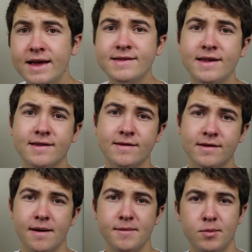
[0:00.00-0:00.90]
Is this
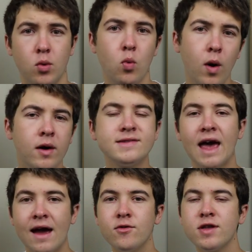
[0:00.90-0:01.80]
examinable? Well, it's
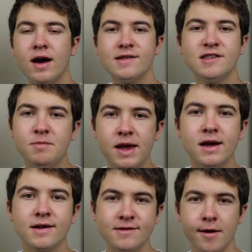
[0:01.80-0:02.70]
advertised as
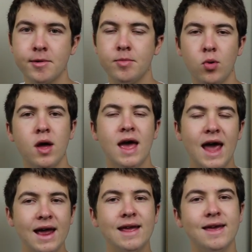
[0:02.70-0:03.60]
being examinable,
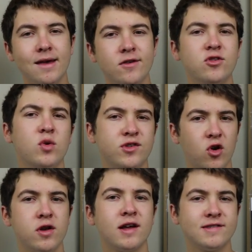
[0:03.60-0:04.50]
and it is to a
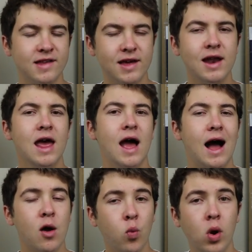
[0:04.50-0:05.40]
certain extent.
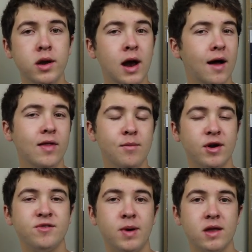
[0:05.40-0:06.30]
I would not let
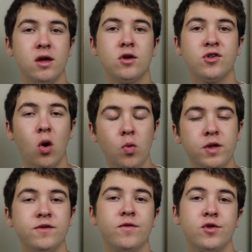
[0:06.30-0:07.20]
my spectators hold
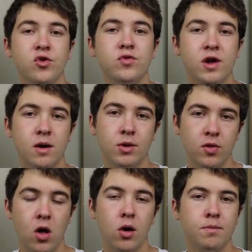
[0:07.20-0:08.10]
this for too terribly
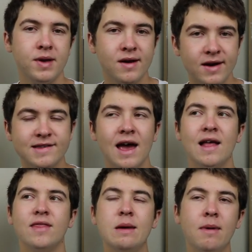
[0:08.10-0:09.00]
long because
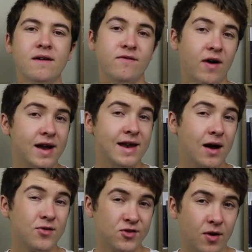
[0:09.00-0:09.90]
they might find
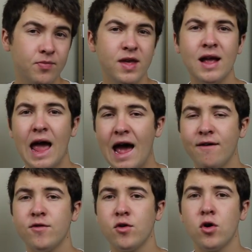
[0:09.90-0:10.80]
out something
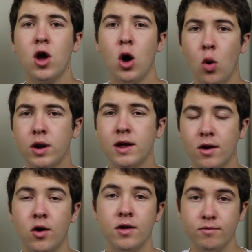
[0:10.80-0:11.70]
after holding
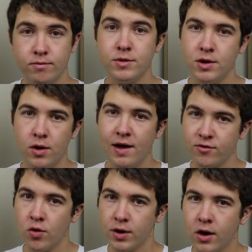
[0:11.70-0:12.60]
it on, you know,
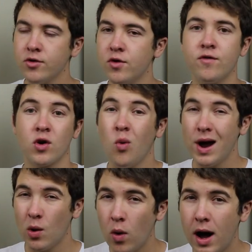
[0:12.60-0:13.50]
after holding on to it for
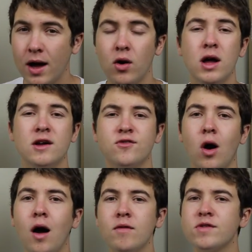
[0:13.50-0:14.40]
quite a while.
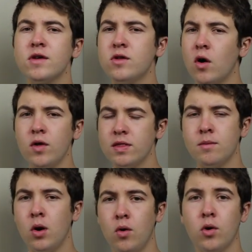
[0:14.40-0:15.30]
So obviously don't let
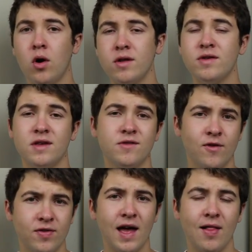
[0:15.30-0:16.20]
them hold on to this
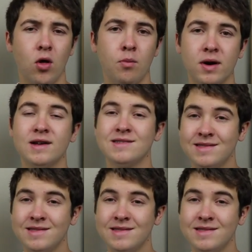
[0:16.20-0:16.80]
for that long because